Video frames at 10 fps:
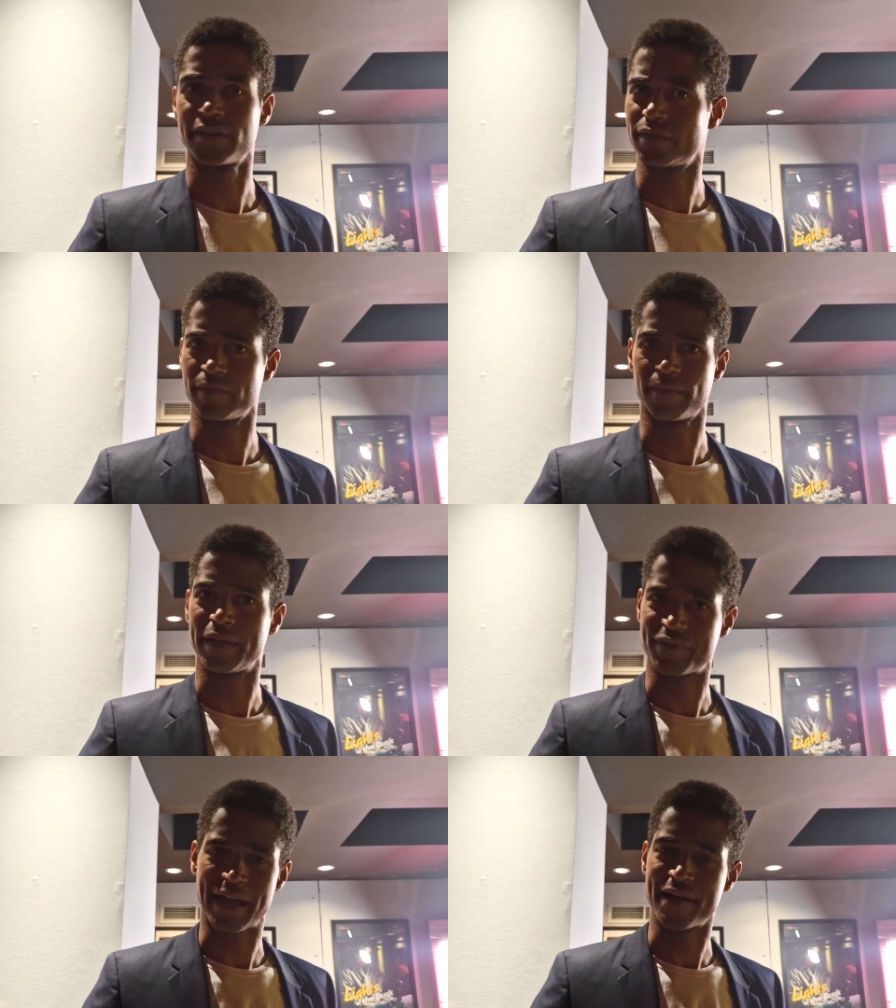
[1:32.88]
and
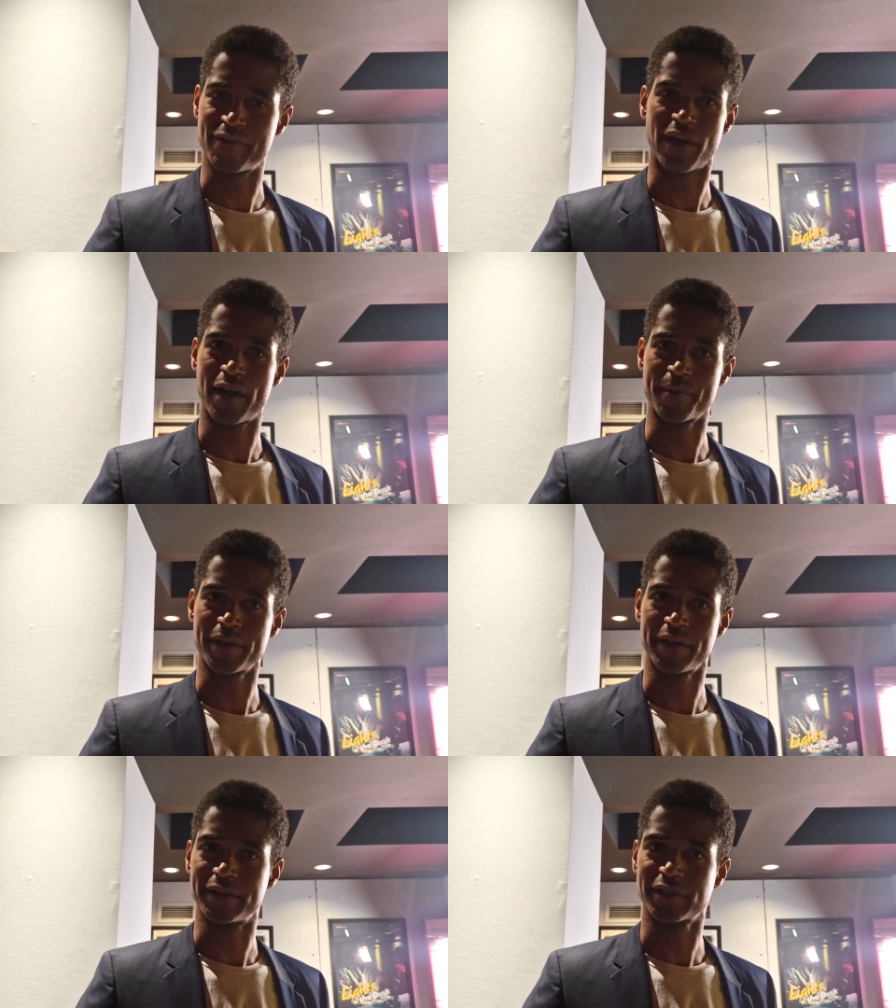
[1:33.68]
if that
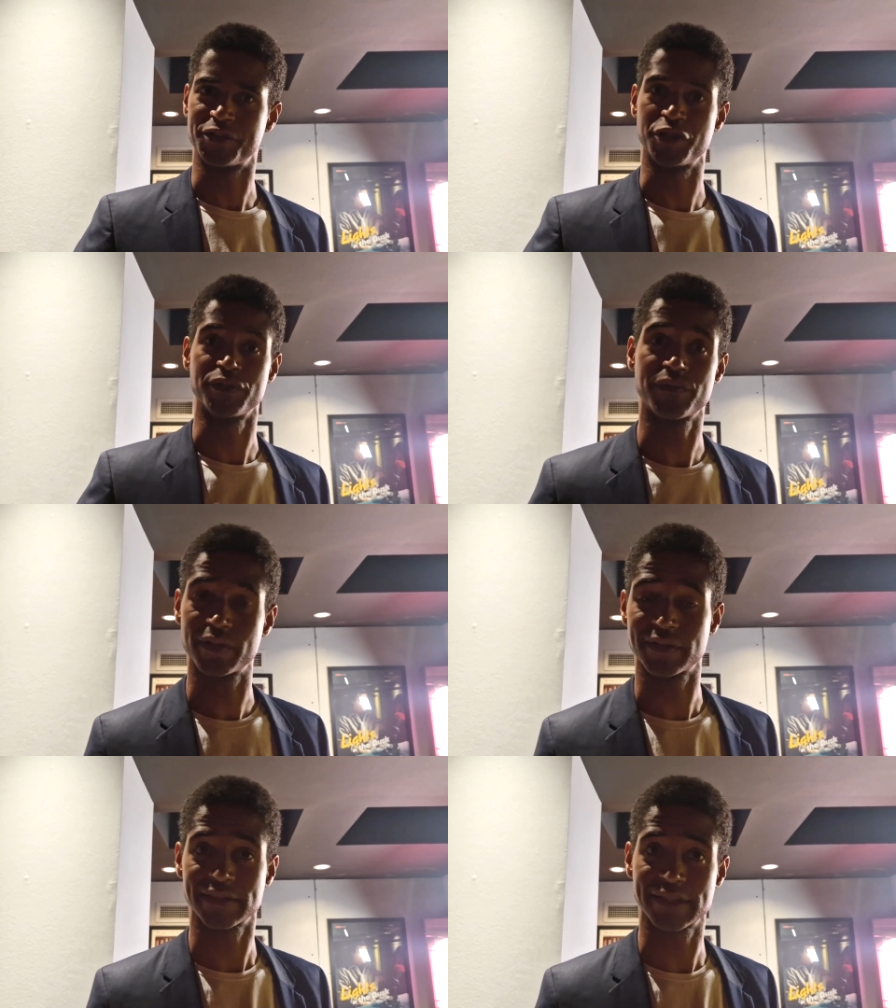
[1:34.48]
environment is conducive to
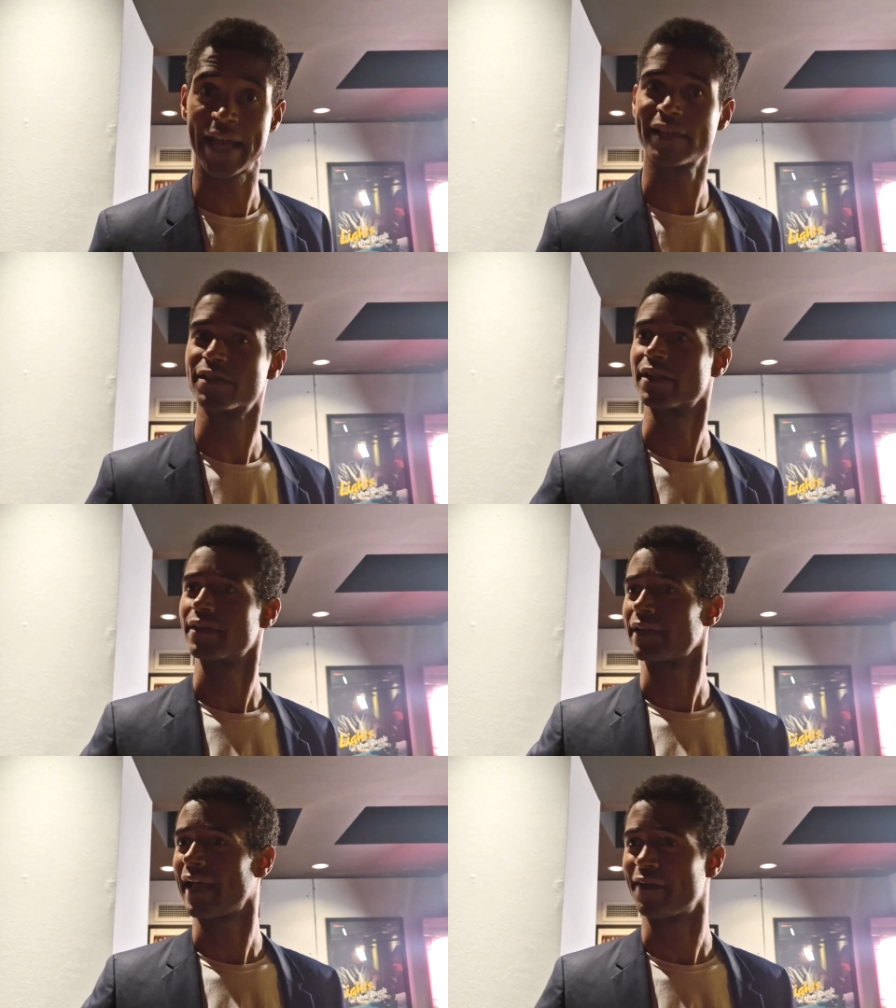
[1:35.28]
success
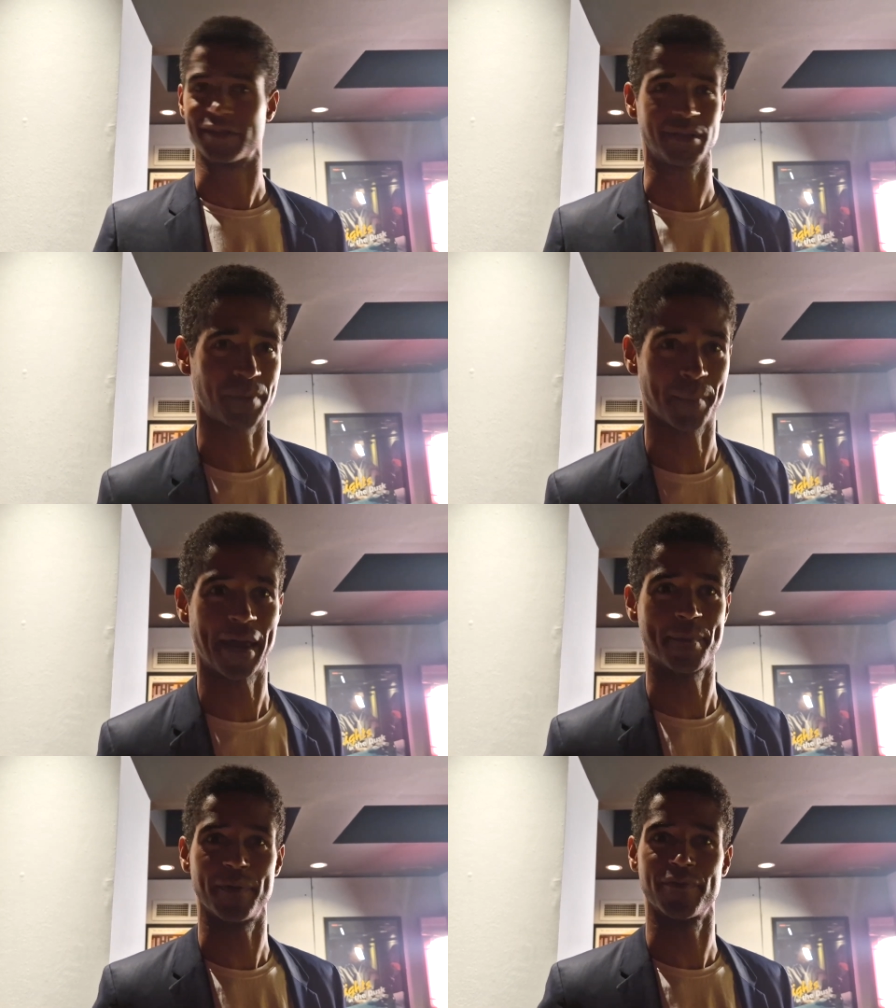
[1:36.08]
and how does it
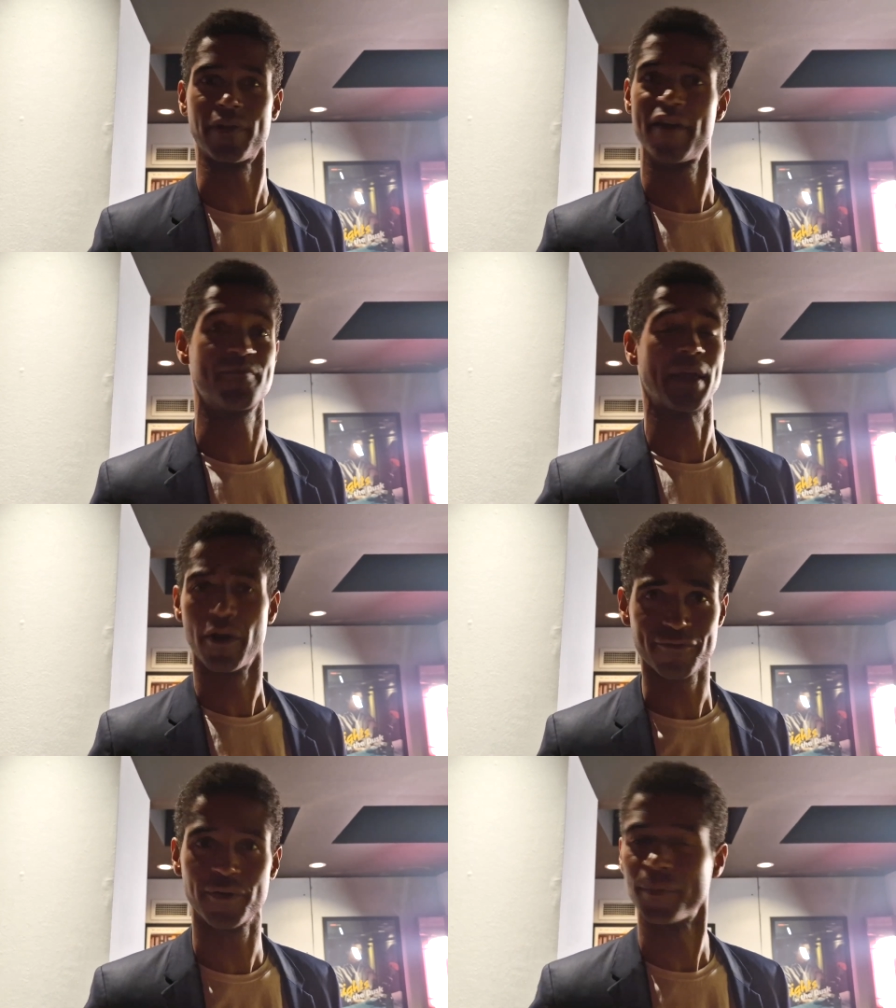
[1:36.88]
prepare people for life
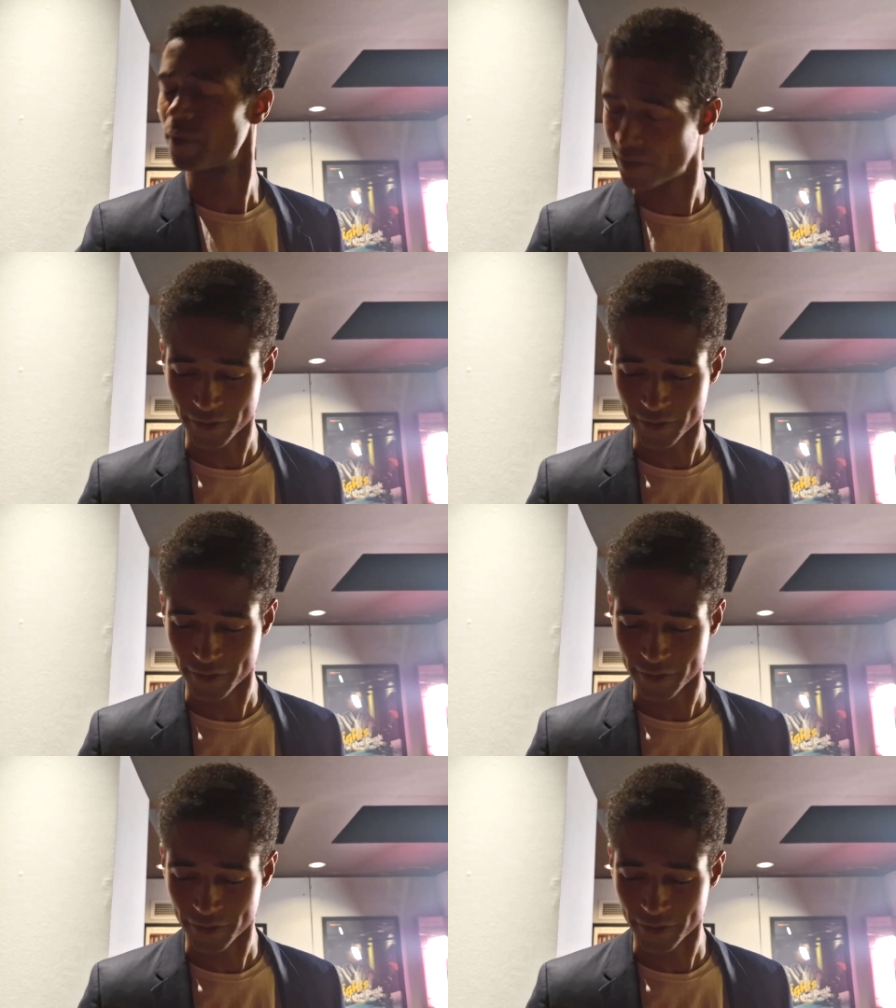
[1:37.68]
beyond football